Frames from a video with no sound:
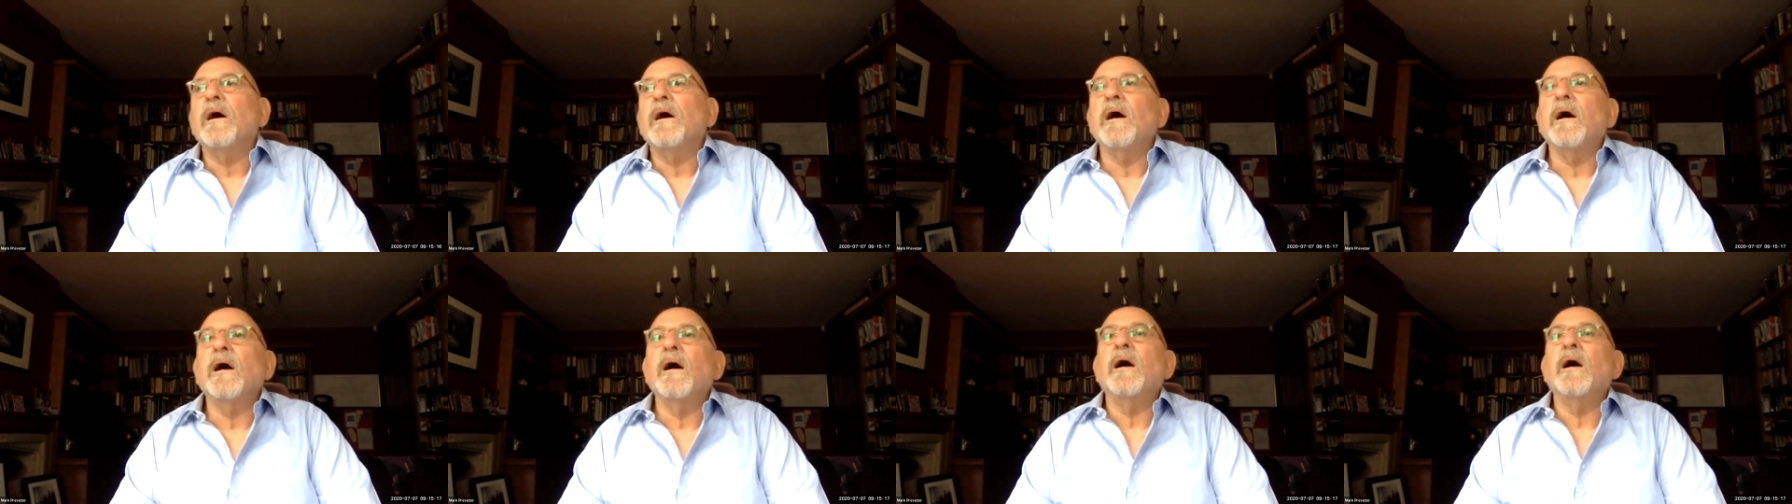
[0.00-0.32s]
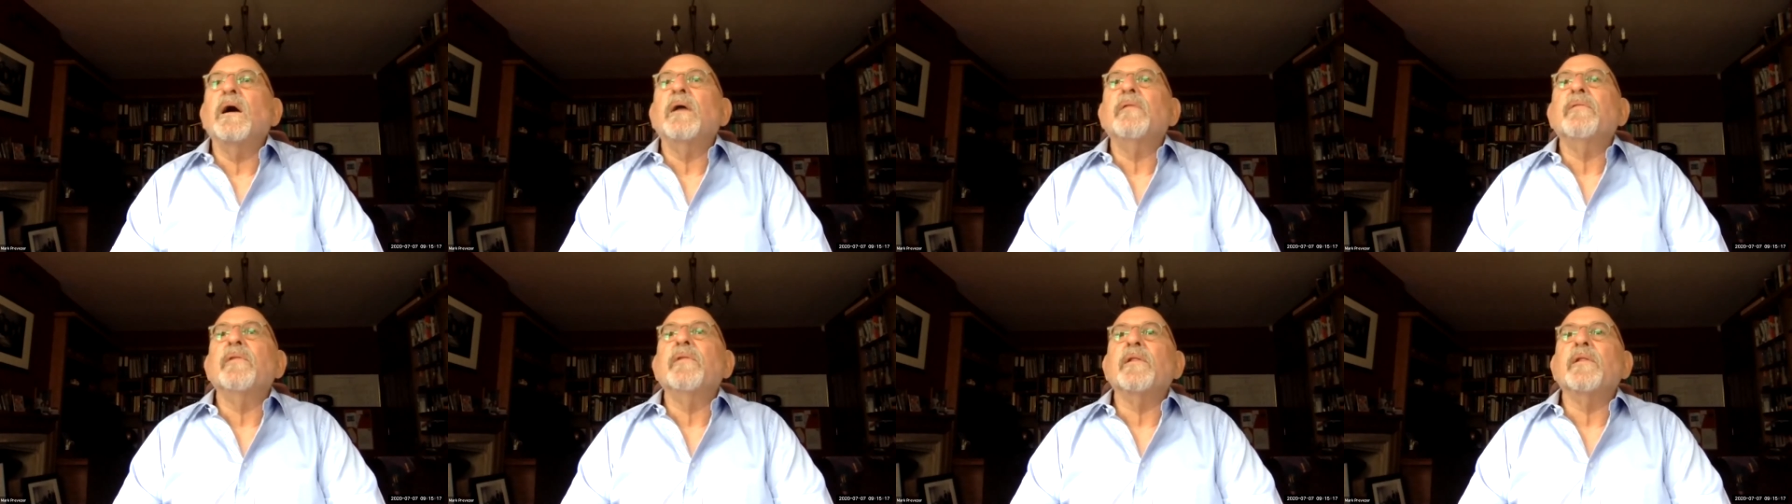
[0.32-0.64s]

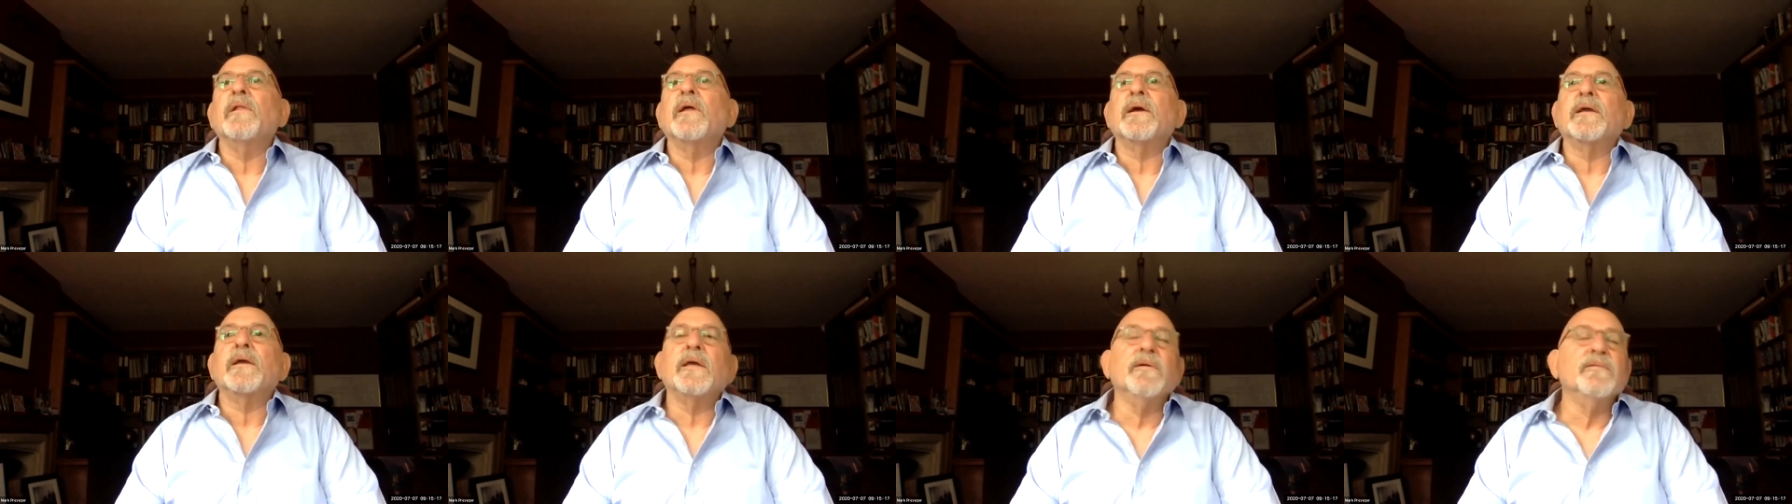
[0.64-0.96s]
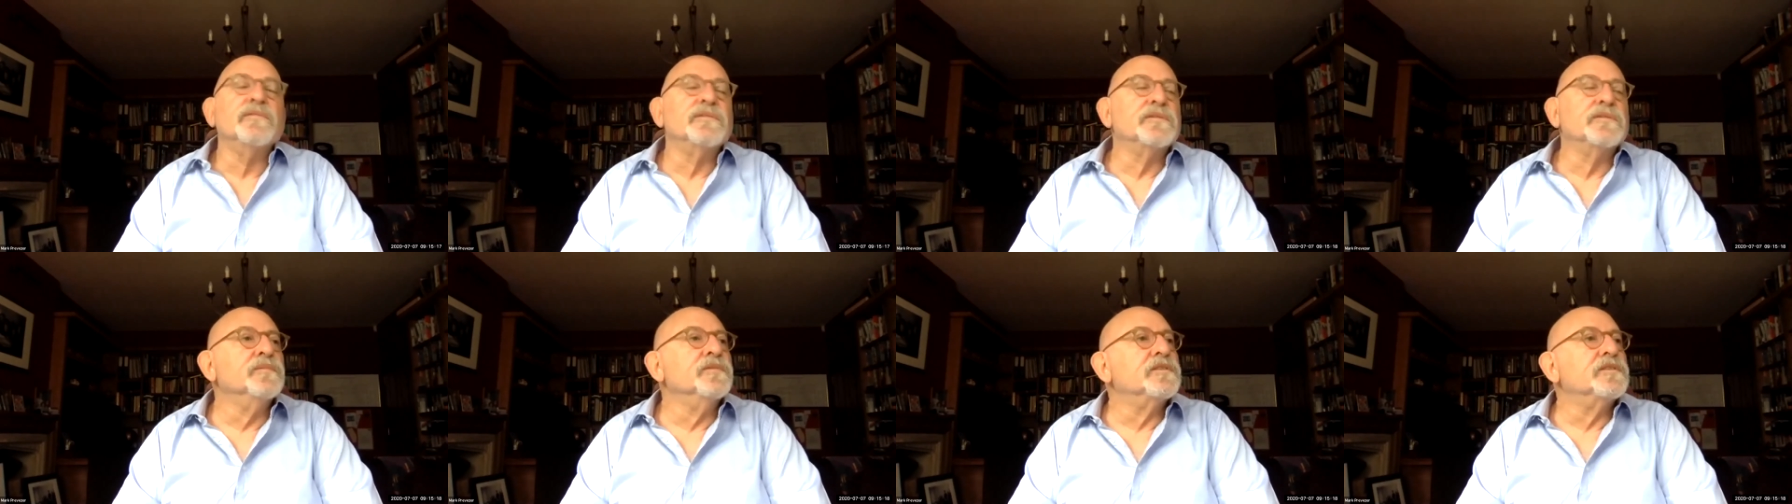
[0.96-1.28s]
and that
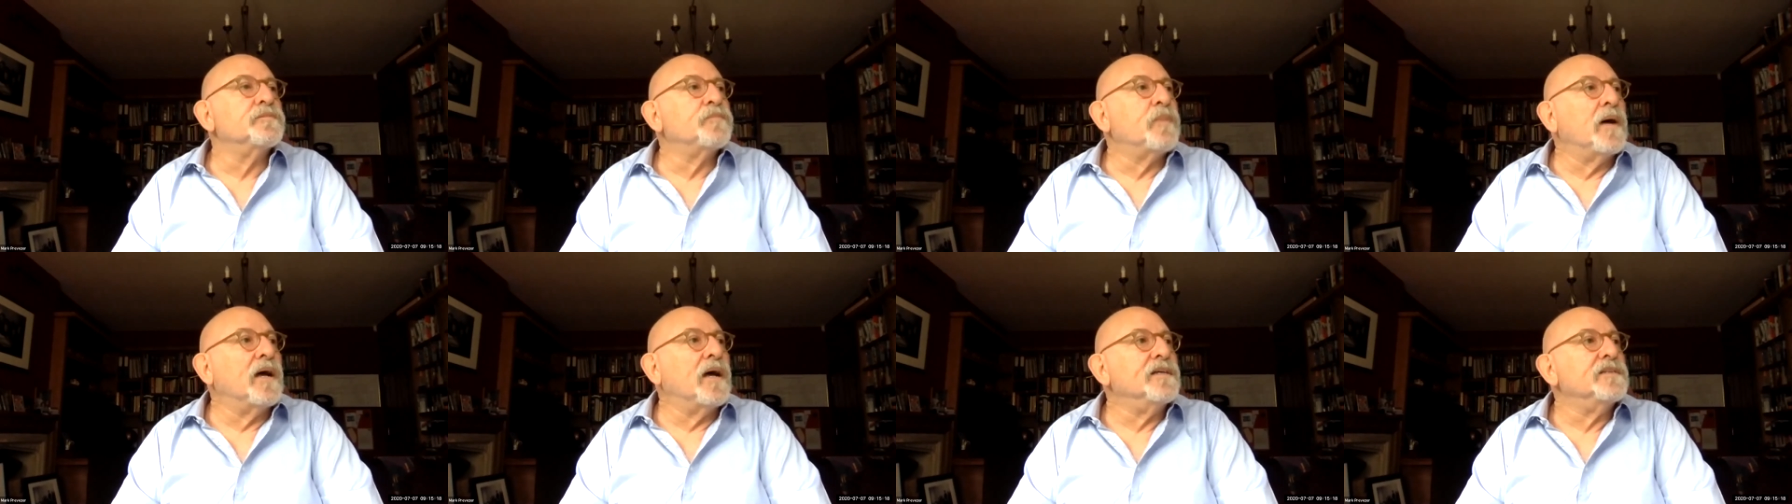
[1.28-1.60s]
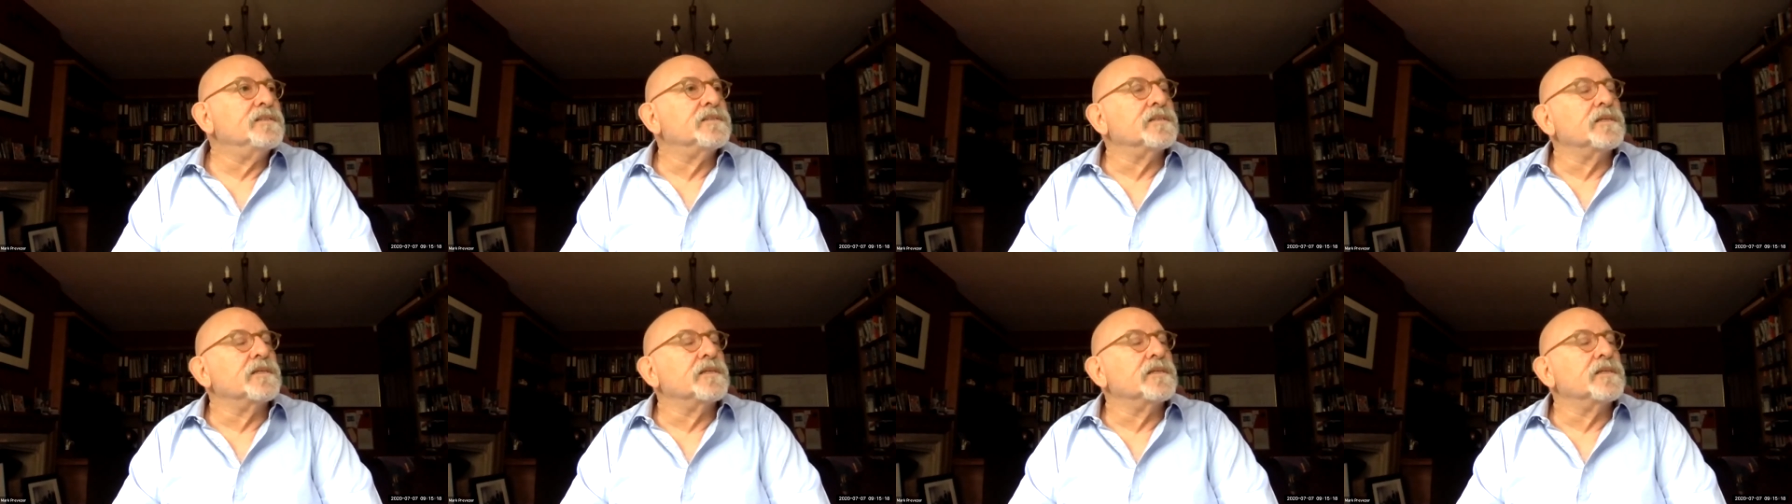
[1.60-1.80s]
gives them space,